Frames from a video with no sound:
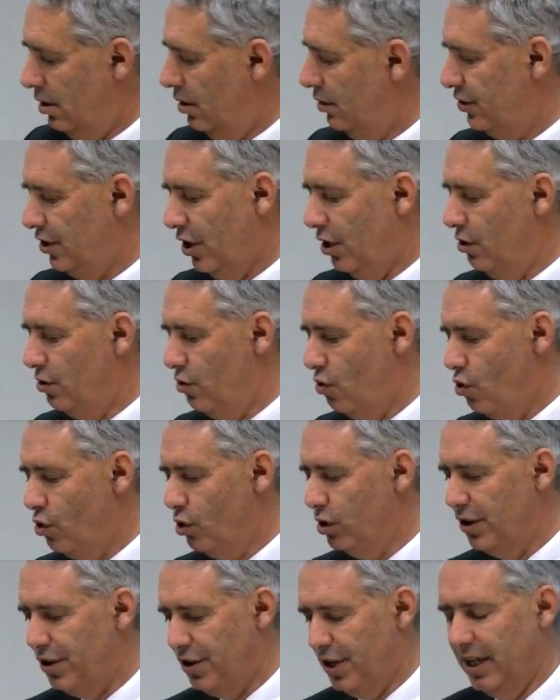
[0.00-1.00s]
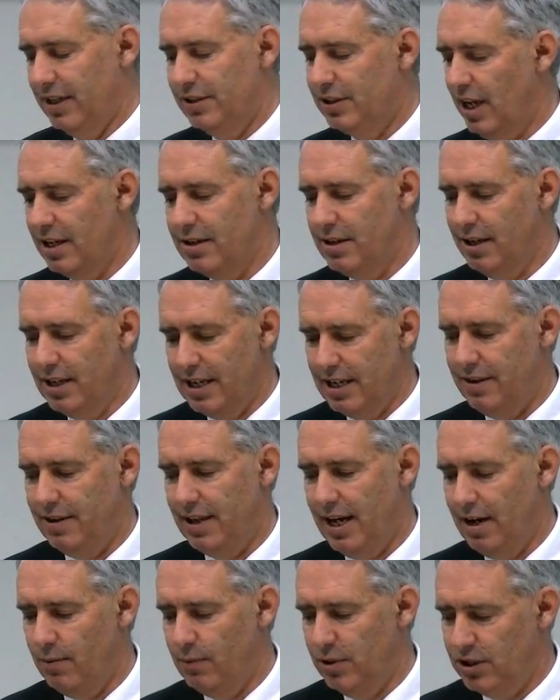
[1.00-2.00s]
So all the things underneath
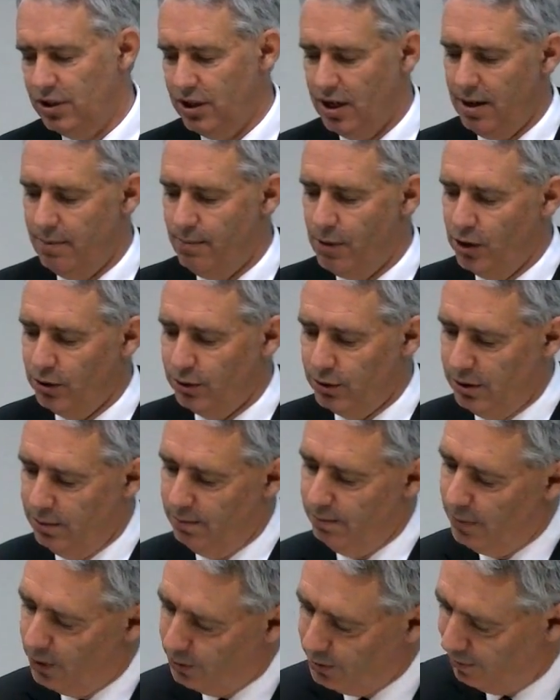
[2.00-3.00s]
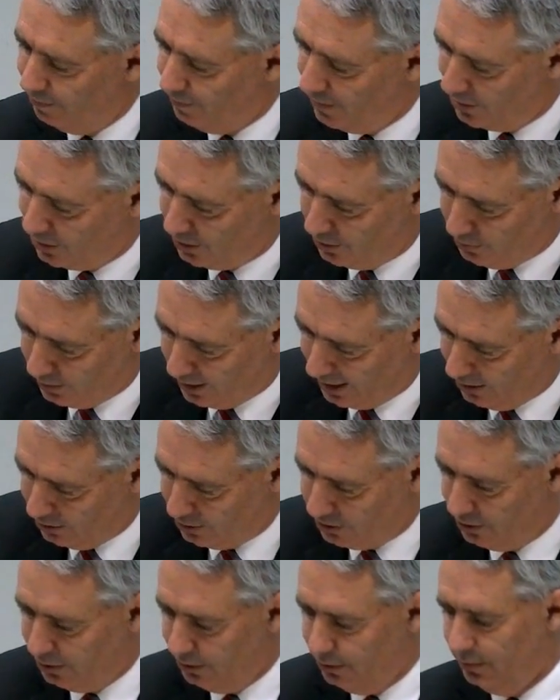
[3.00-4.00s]
that, which are multifunctional
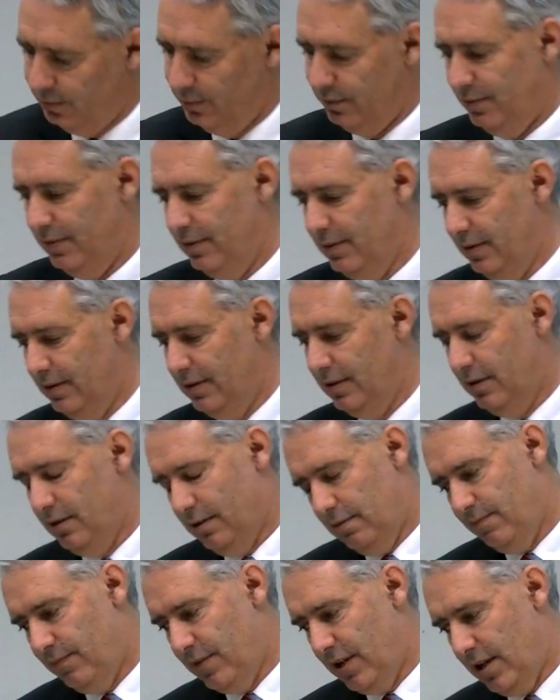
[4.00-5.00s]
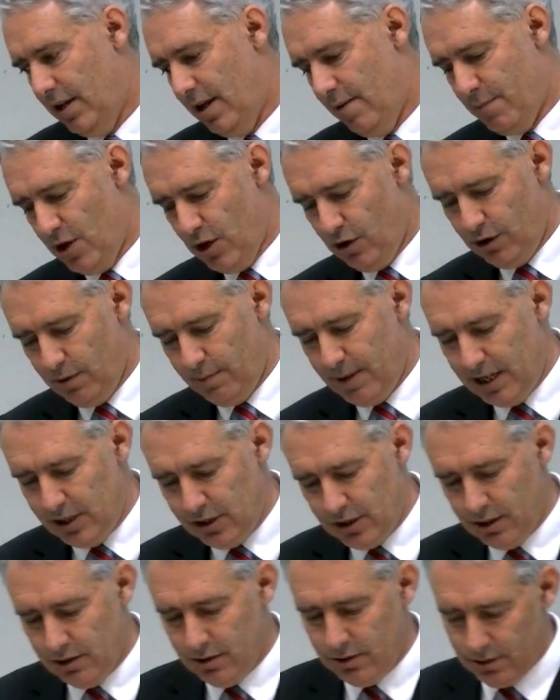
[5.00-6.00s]
council,
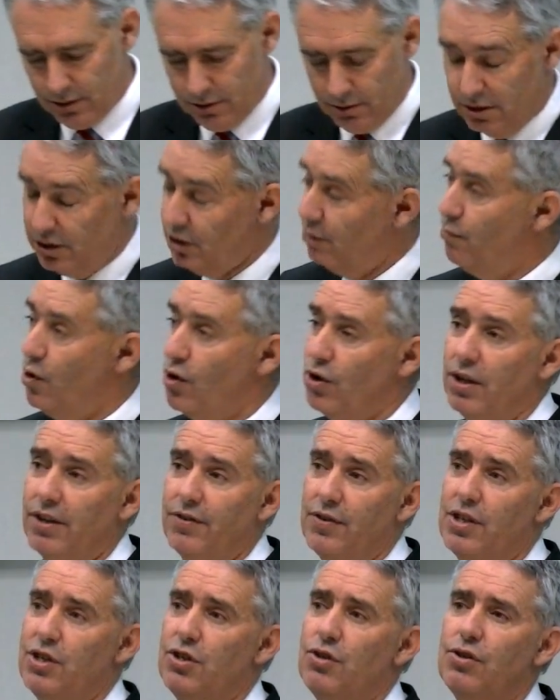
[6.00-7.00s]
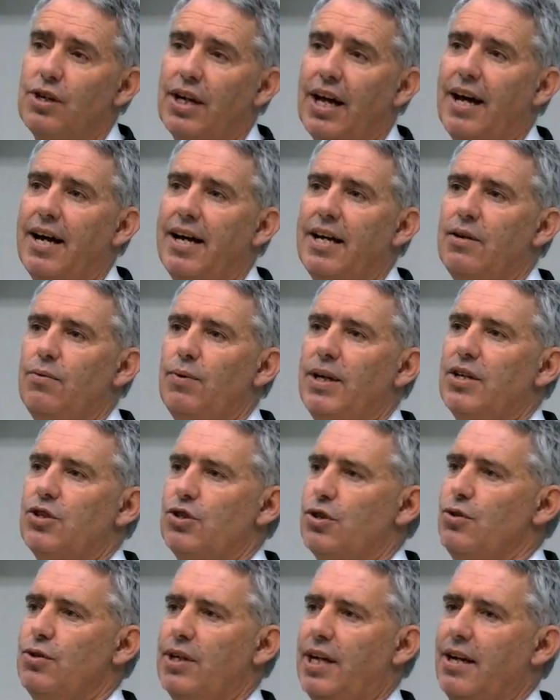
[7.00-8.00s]
amalgamations, there's a model in the UK where
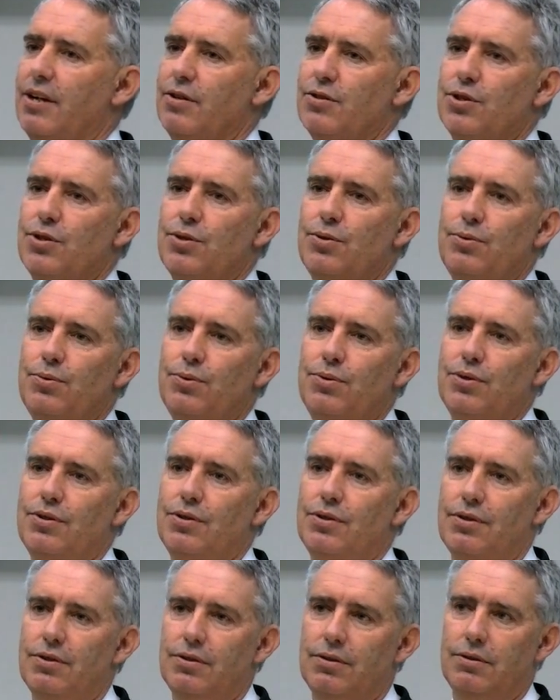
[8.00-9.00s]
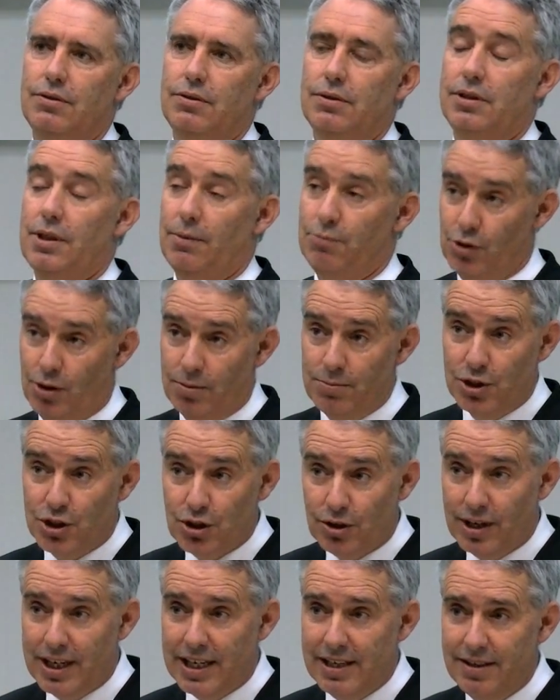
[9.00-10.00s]
2 councils,
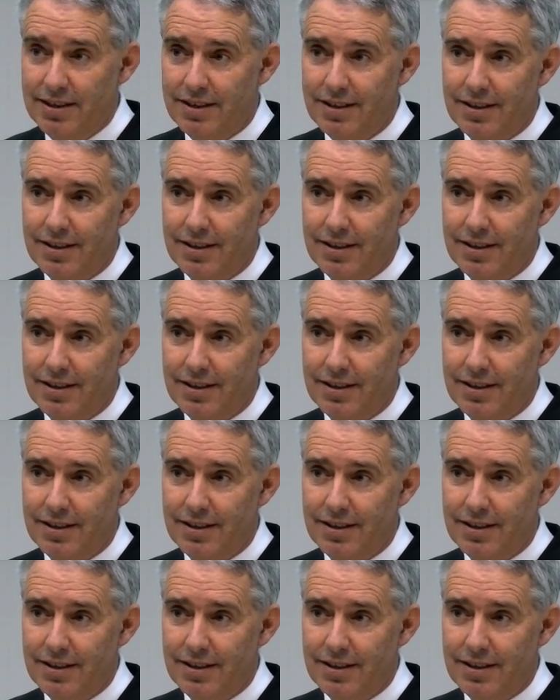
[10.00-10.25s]
sometimes 3,